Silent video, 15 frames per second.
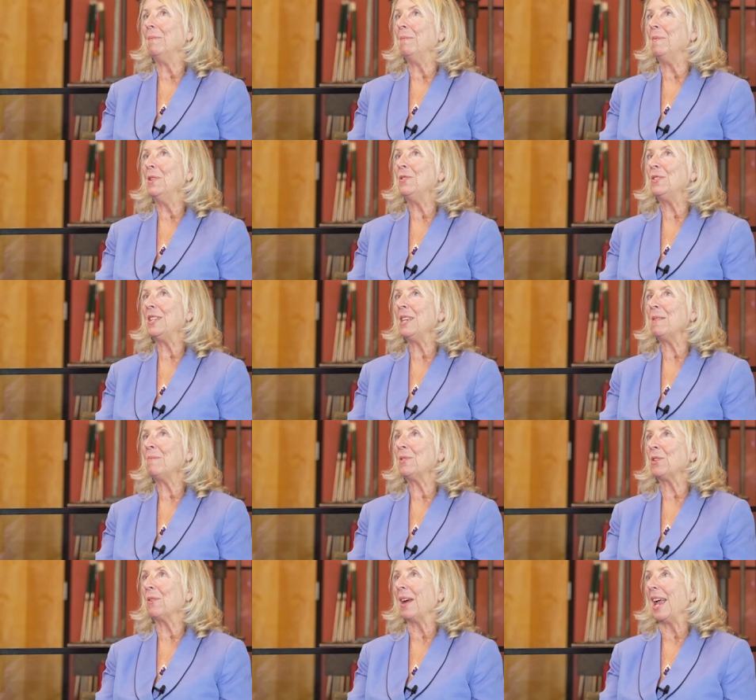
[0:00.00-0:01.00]

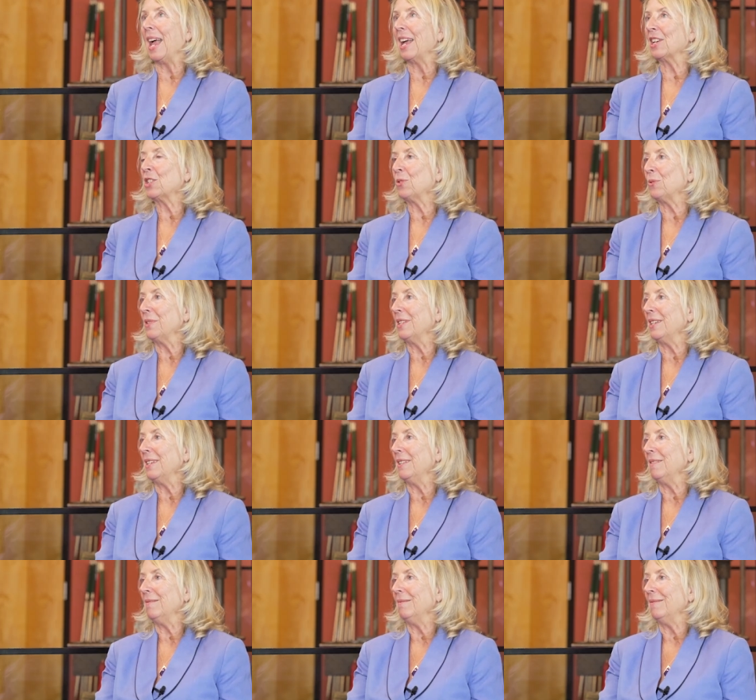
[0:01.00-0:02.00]
Museums are
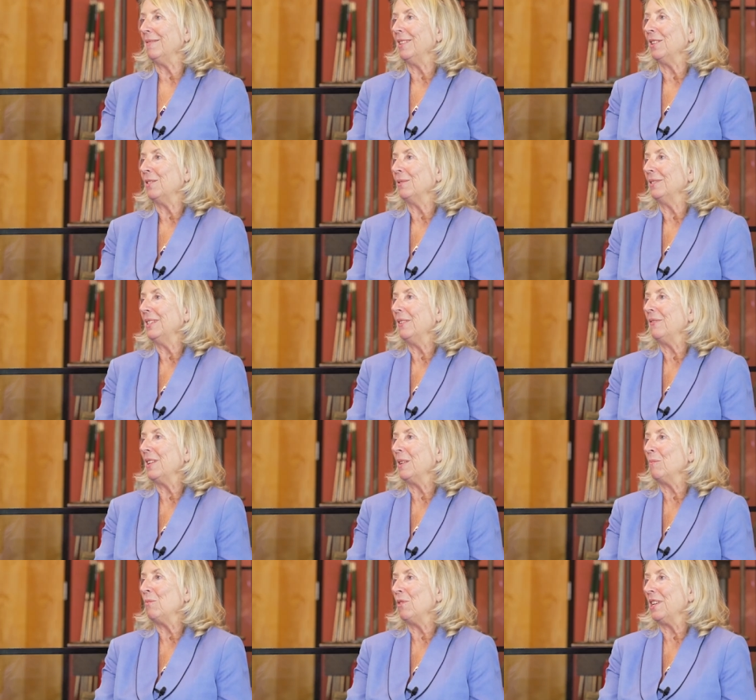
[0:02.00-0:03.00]
actually, you know,
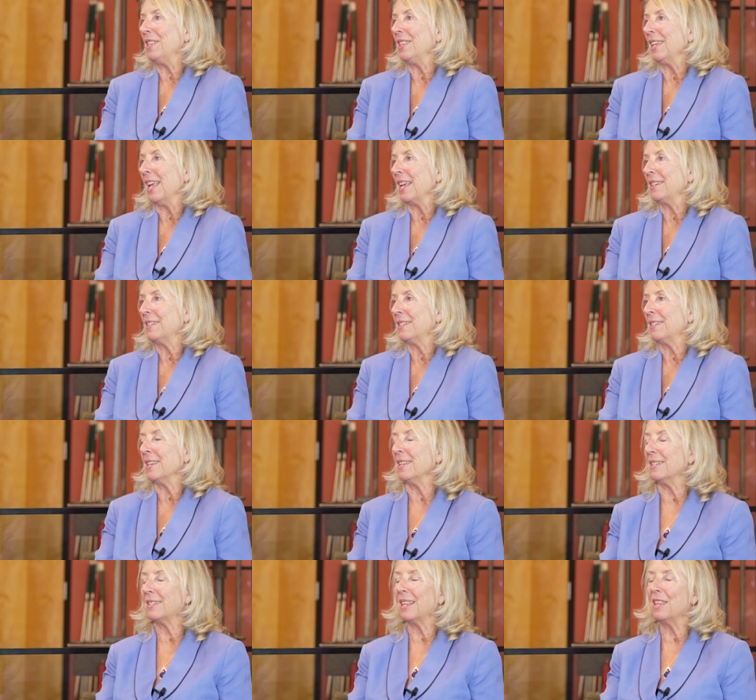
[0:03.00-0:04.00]
living, breathing
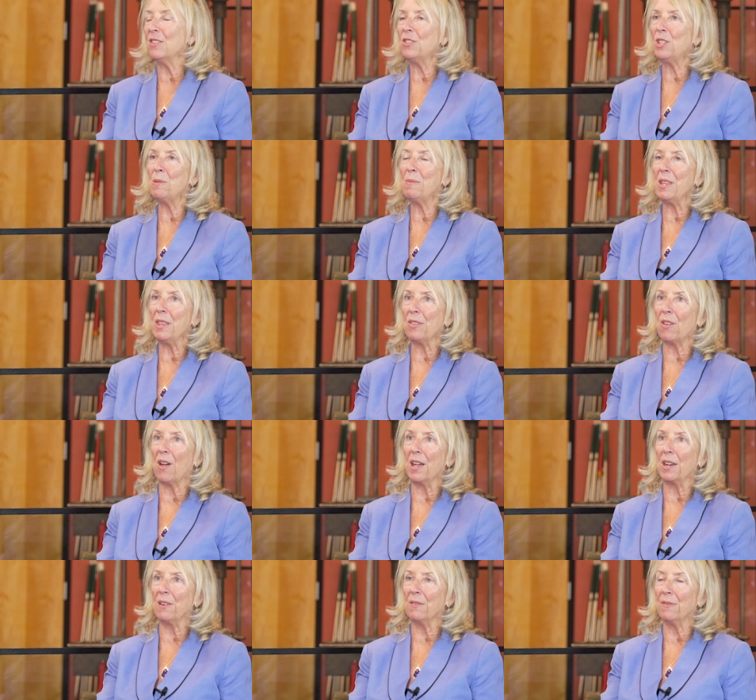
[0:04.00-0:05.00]
entities. They used to be
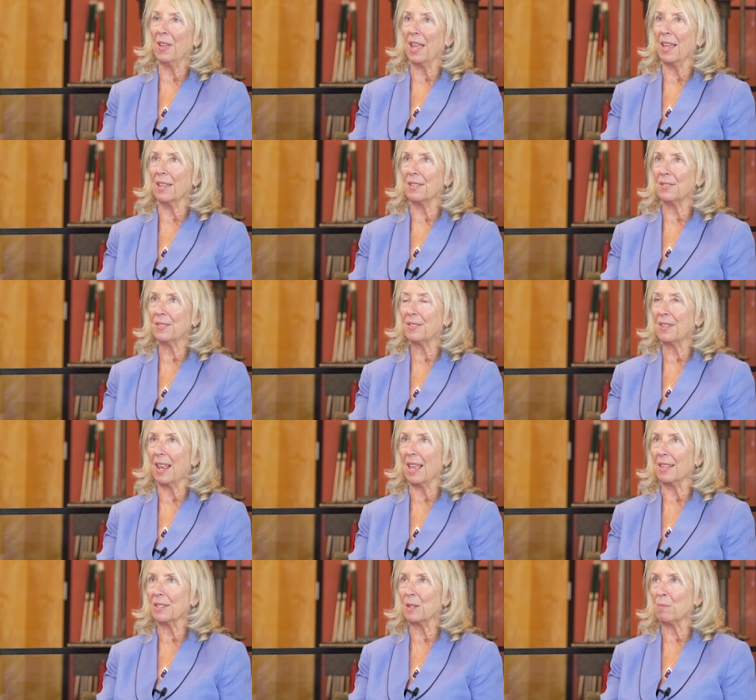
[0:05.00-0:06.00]
thought of as
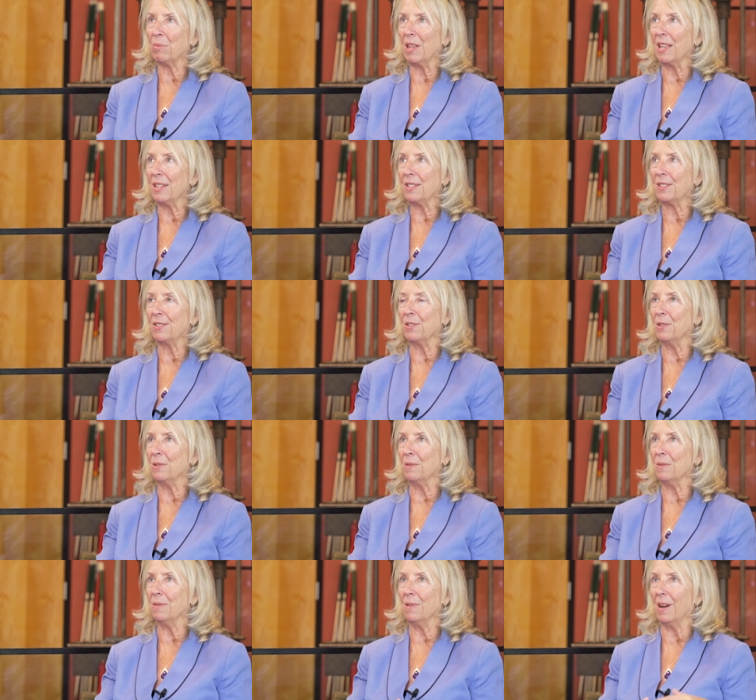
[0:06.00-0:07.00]
as a place
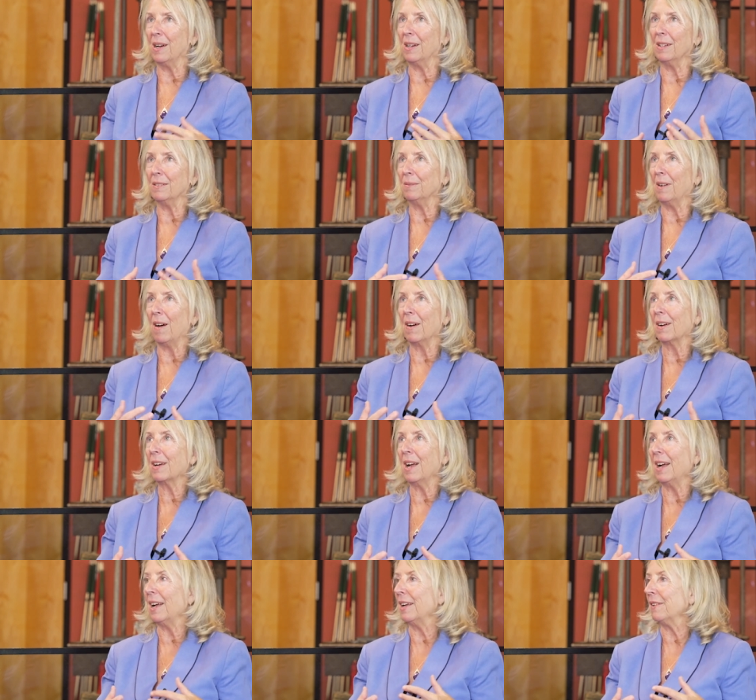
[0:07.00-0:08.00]
to uh,
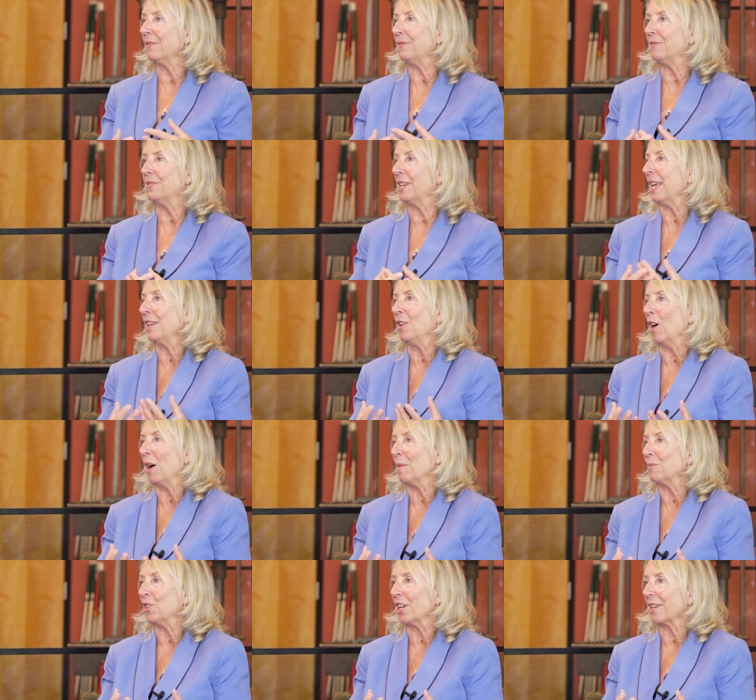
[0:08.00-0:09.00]
archive dead
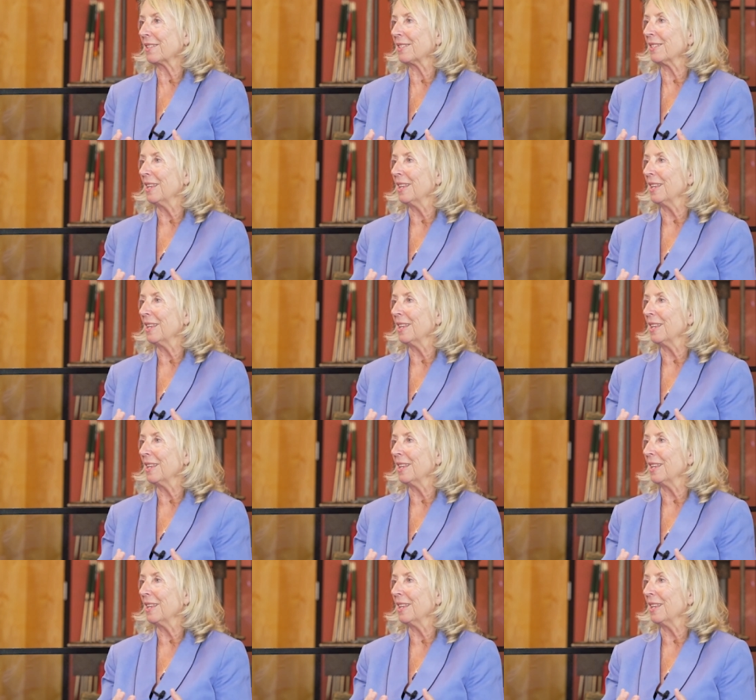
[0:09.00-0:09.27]
objects.